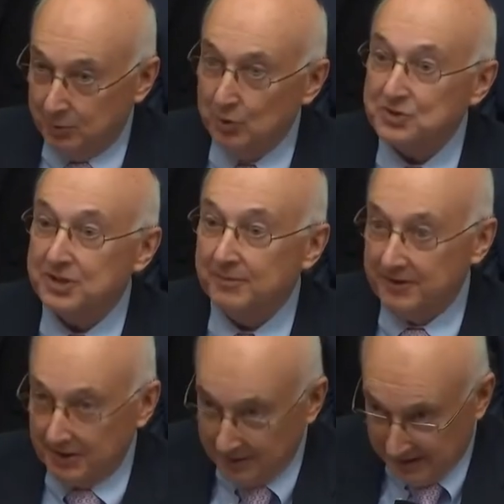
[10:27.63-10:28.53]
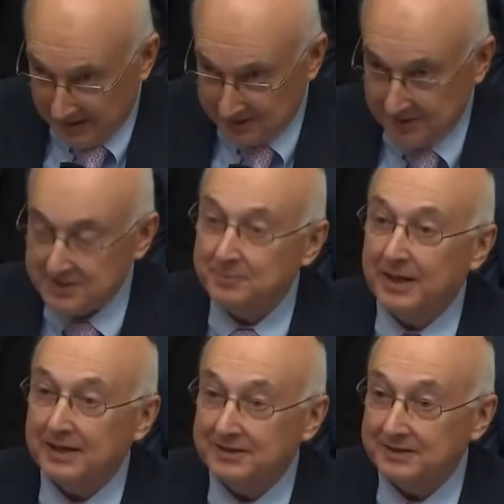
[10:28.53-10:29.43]
to pull some of their assets
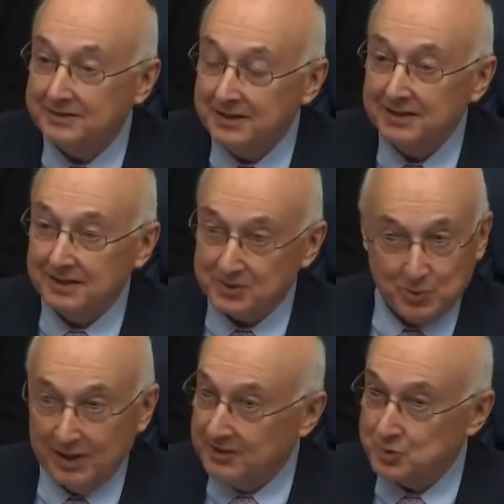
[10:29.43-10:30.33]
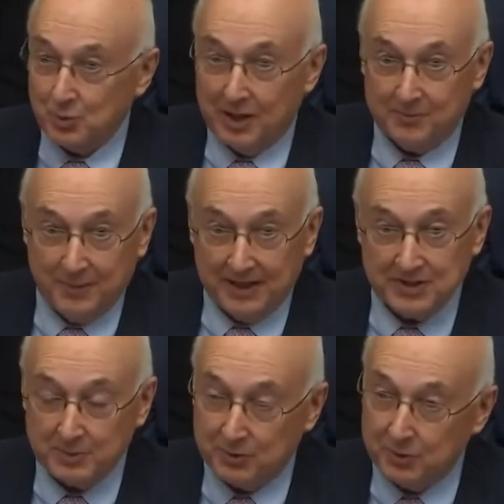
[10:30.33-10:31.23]
back in, as well as wealth
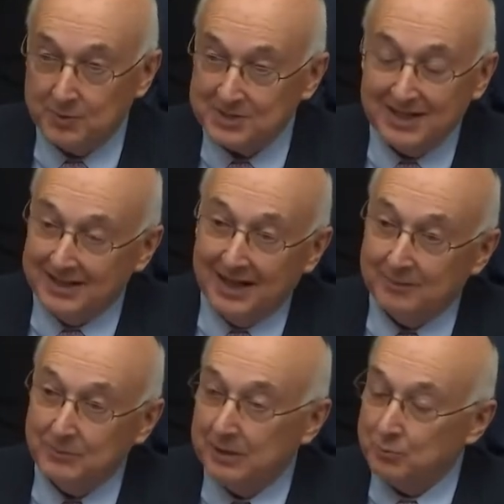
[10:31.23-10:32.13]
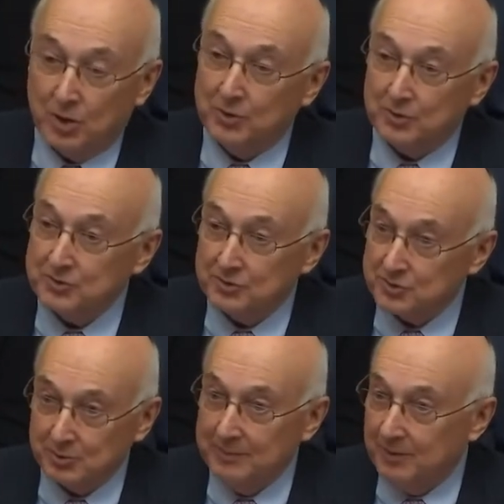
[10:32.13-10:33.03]
management groups and, and brokers who
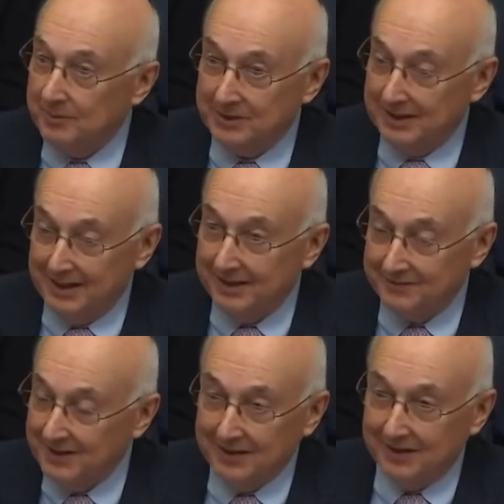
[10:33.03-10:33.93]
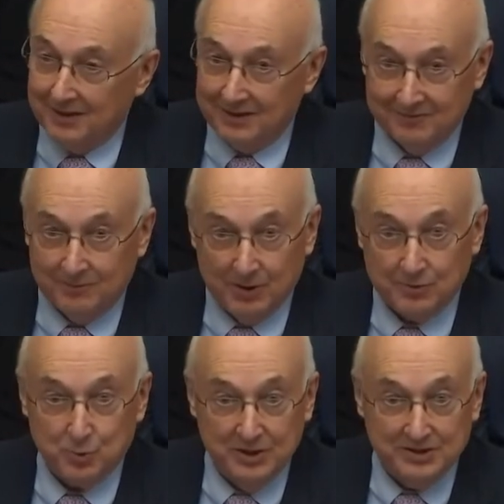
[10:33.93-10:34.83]
sweep on behalf of
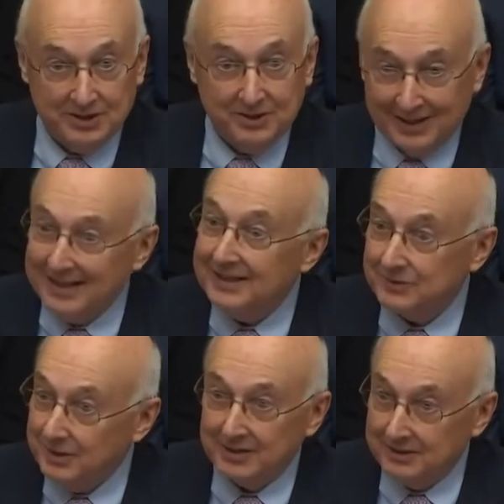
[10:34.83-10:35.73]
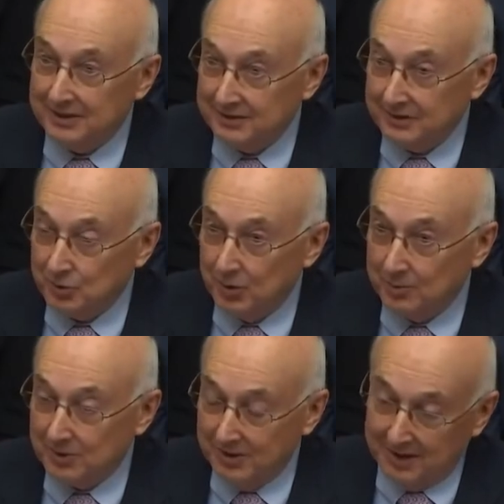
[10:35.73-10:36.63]
both retail and, and, and, and
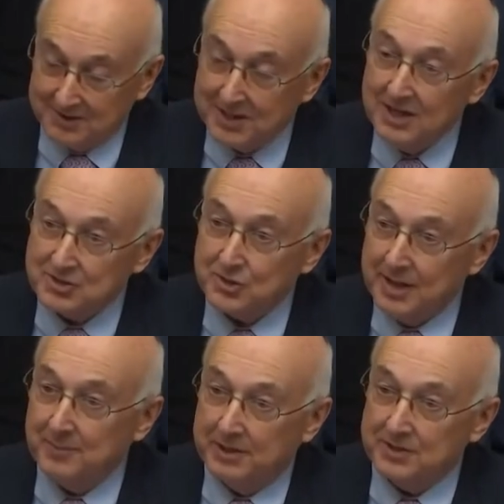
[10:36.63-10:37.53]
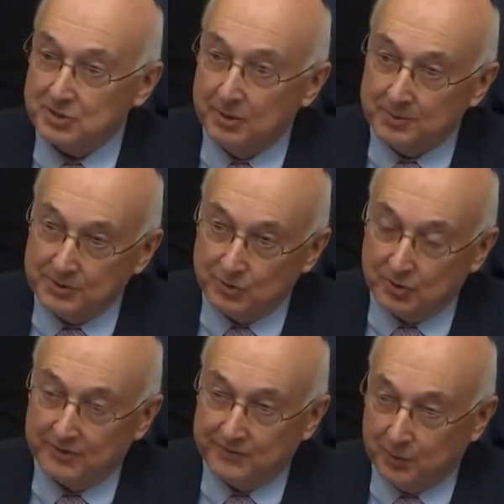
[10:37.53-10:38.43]
corporate clients. So that begins to open the
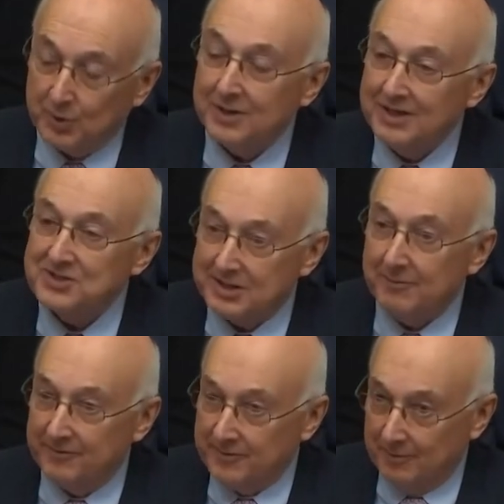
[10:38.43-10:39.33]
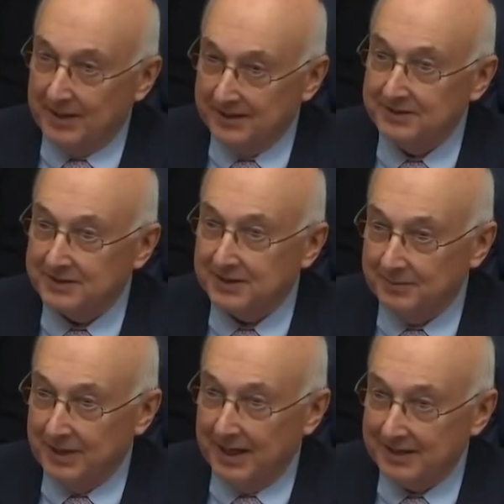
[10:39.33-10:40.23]
door for some of the money to
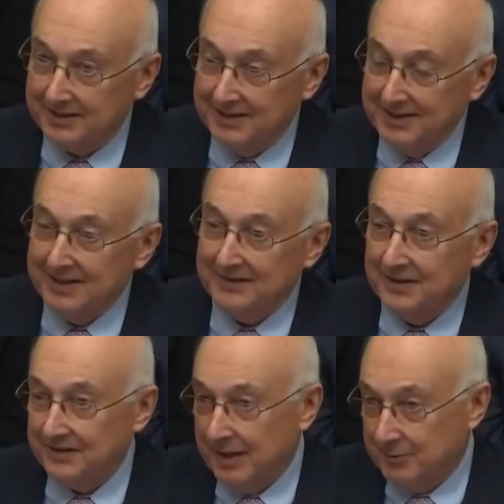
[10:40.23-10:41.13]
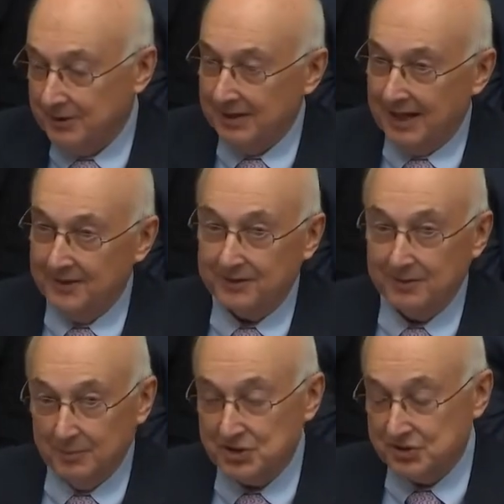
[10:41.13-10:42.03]
come back, and then that would allow the
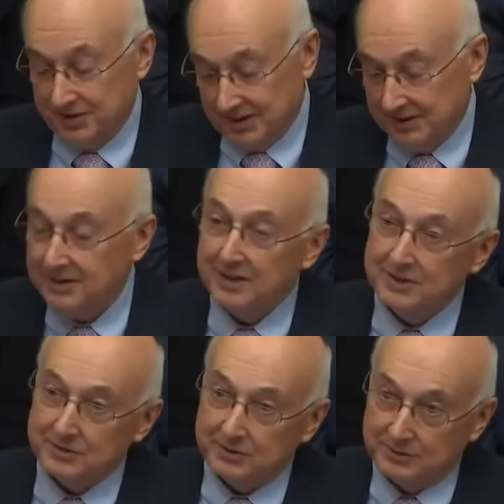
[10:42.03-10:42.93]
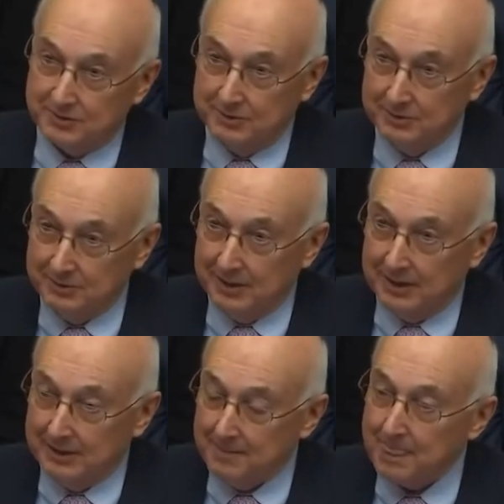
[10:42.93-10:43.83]
Commission then to, to
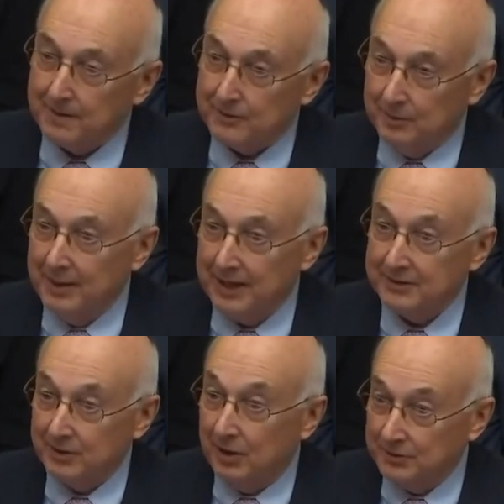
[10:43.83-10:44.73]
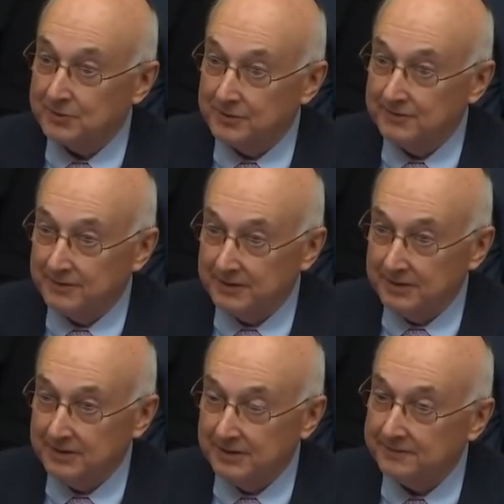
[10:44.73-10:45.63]
uh, go back and alter the,
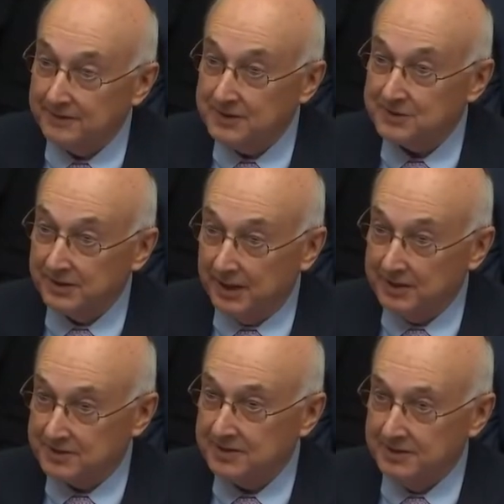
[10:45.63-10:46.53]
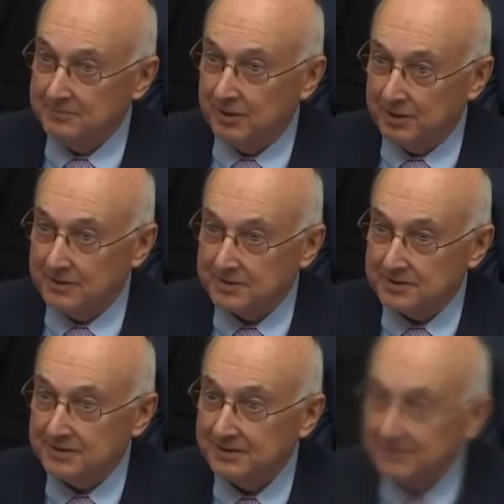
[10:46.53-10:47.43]
the uh, fees and gates part of this.